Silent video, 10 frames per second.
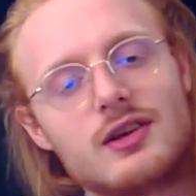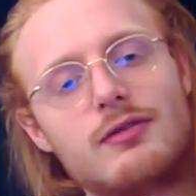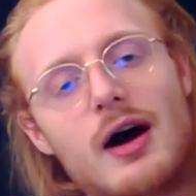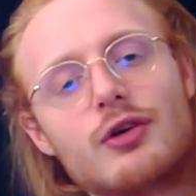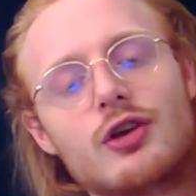
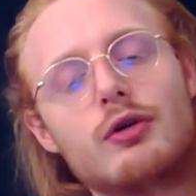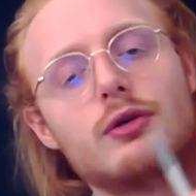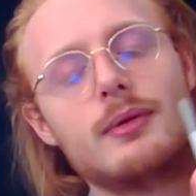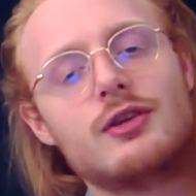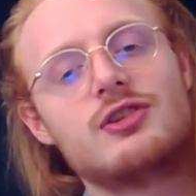vowel is always
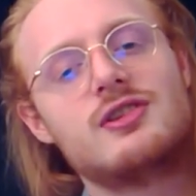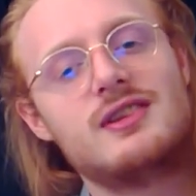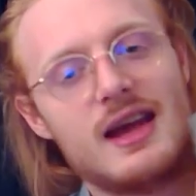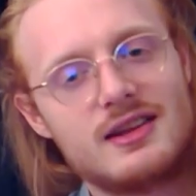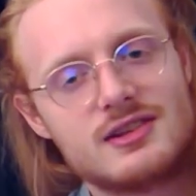pronounced
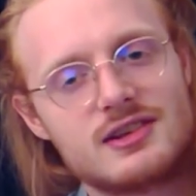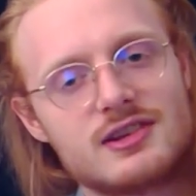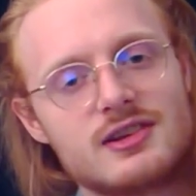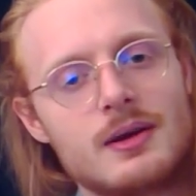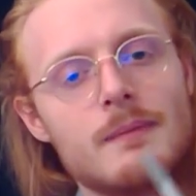
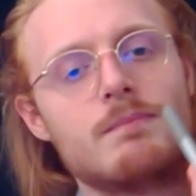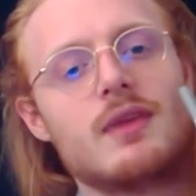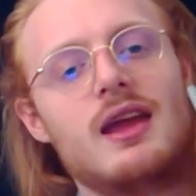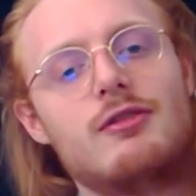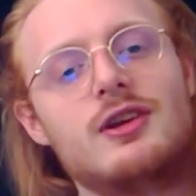tense
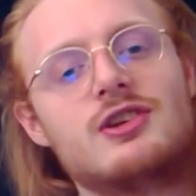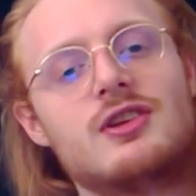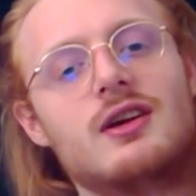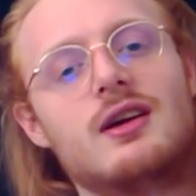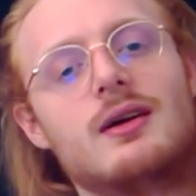if it is
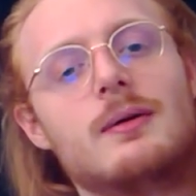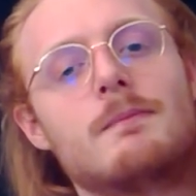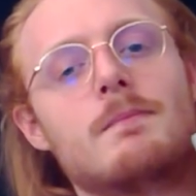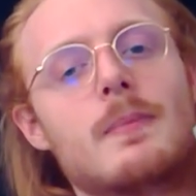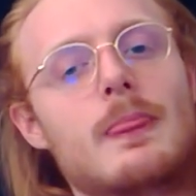the
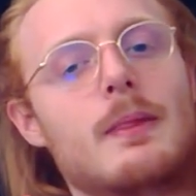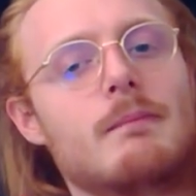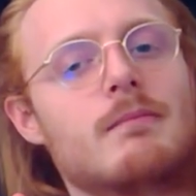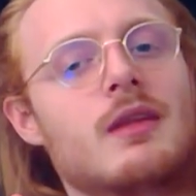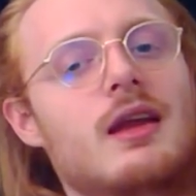
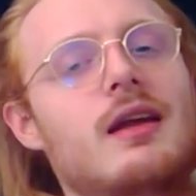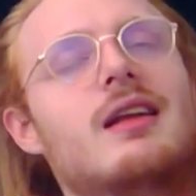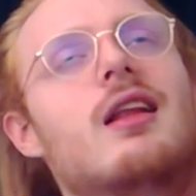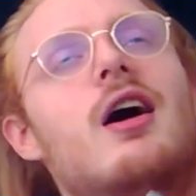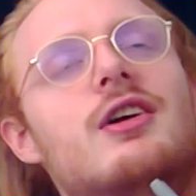
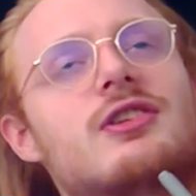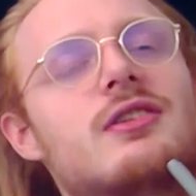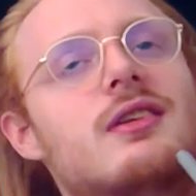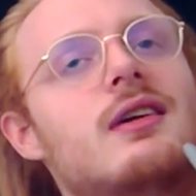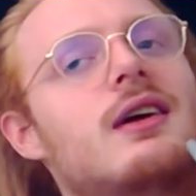
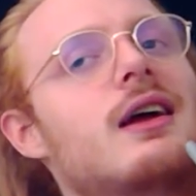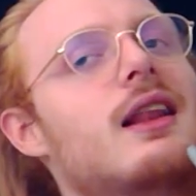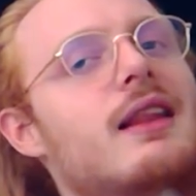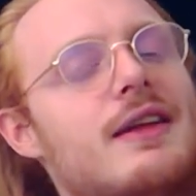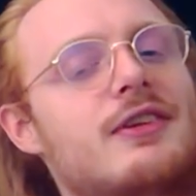last
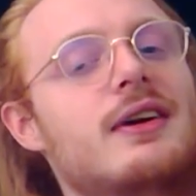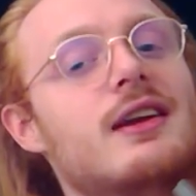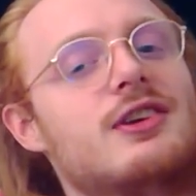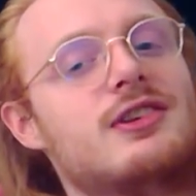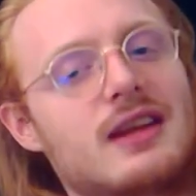letter in
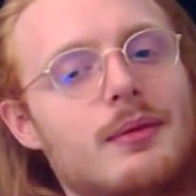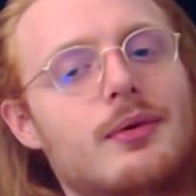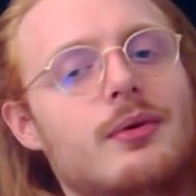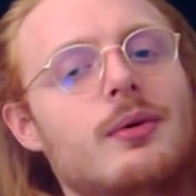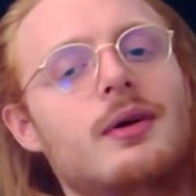a
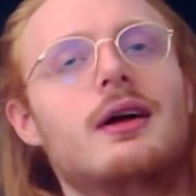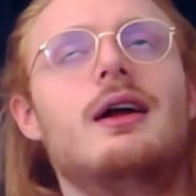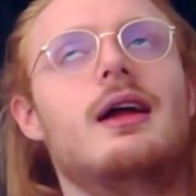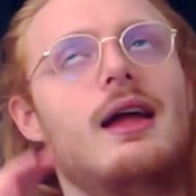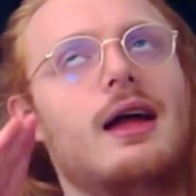syllable.
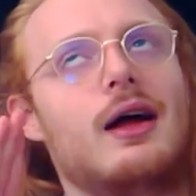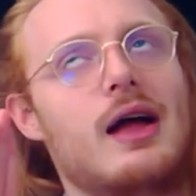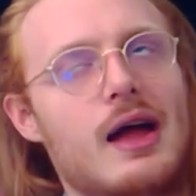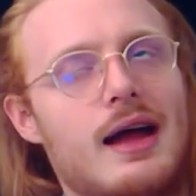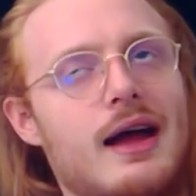
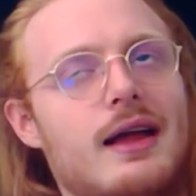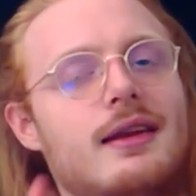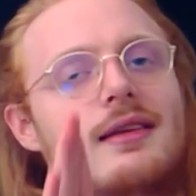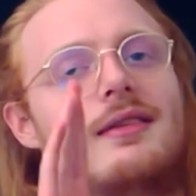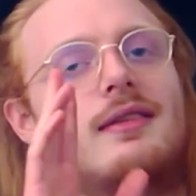
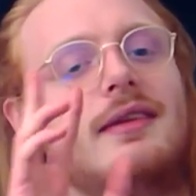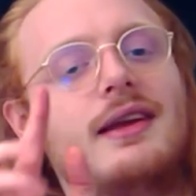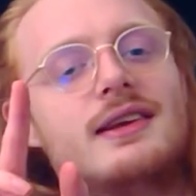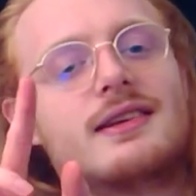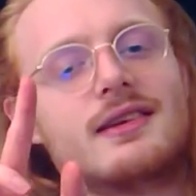And
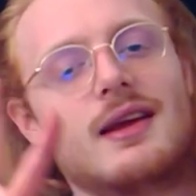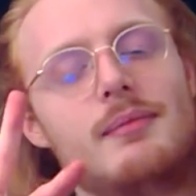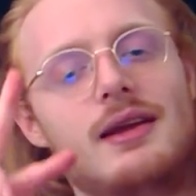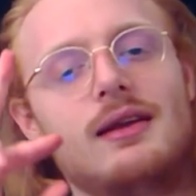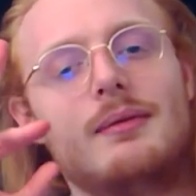these can
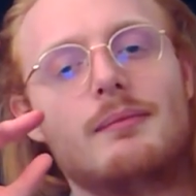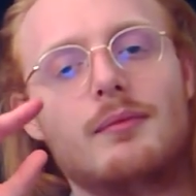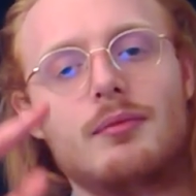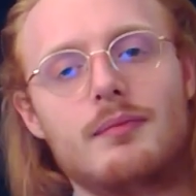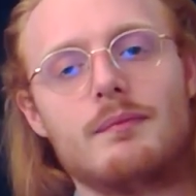be
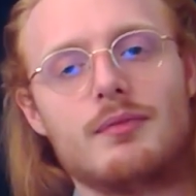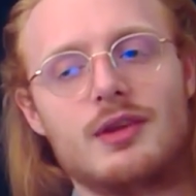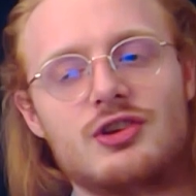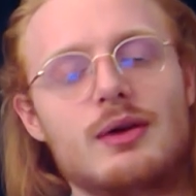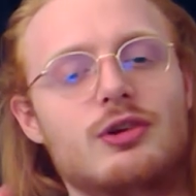
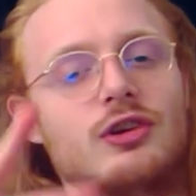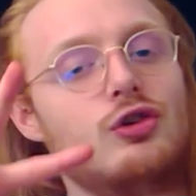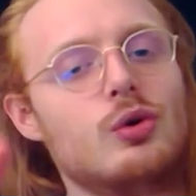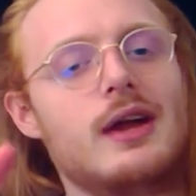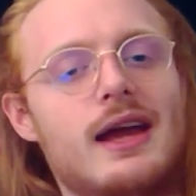distinguished in
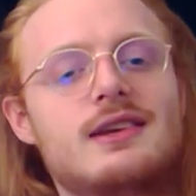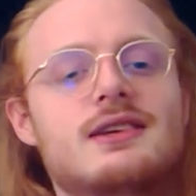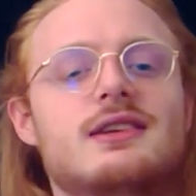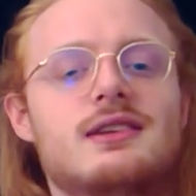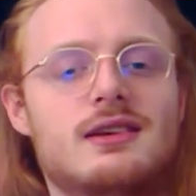2
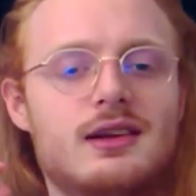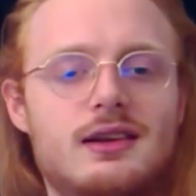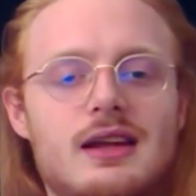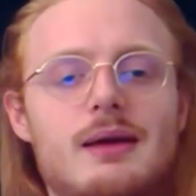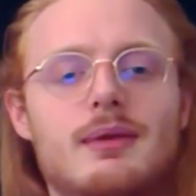cases,
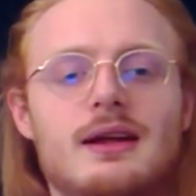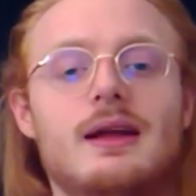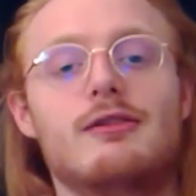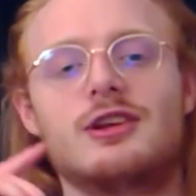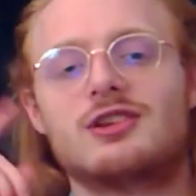namely
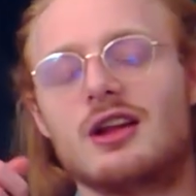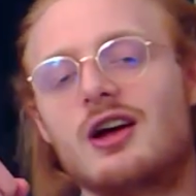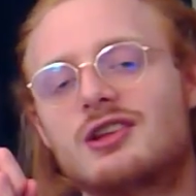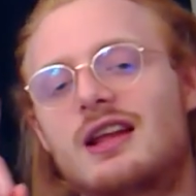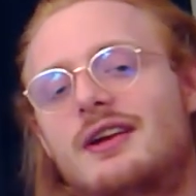if it is the
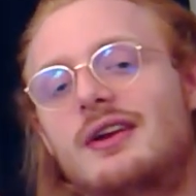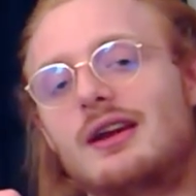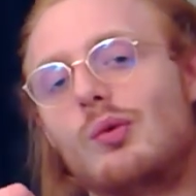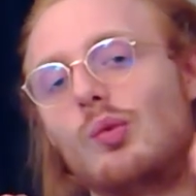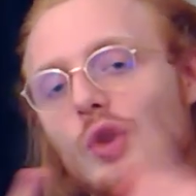last letter in
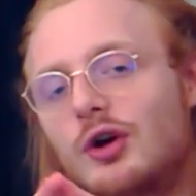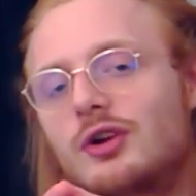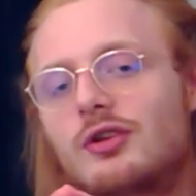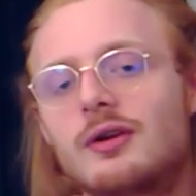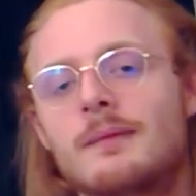a word.